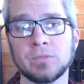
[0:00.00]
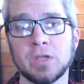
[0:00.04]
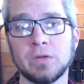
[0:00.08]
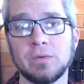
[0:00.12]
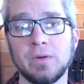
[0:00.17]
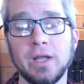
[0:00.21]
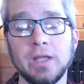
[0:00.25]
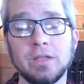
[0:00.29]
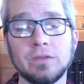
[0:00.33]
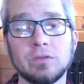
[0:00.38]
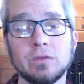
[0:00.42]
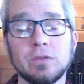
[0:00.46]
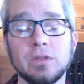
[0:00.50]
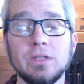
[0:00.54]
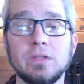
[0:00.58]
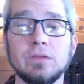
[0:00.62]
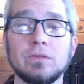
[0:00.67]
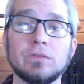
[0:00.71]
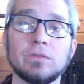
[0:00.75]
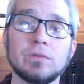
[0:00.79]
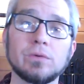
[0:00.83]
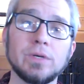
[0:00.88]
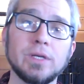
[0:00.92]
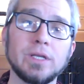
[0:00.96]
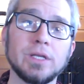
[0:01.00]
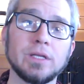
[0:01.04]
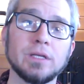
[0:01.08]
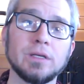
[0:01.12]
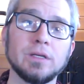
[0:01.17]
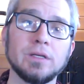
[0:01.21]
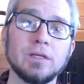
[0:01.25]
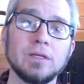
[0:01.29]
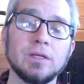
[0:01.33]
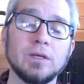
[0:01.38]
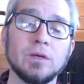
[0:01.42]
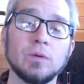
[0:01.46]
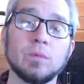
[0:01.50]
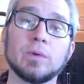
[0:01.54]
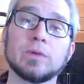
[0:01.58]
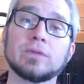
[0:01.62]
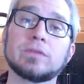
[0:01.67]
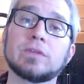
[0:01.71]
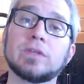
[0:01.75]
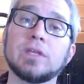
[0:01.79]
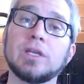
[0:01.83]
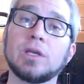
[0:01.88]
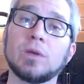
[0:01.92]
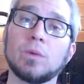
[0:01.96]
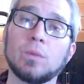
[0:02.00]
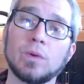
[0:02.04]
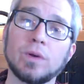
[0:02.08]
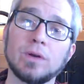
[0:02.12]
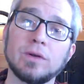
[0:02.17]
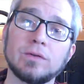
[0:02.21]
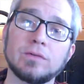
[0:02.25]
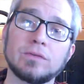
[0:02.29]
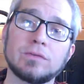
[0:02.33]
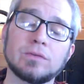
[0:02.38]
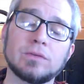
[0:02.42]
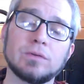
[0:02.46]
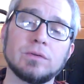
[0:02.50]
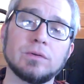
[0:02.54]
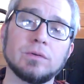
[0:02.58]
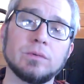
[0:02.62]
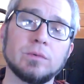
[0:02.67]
right? So these three, what's getting worse,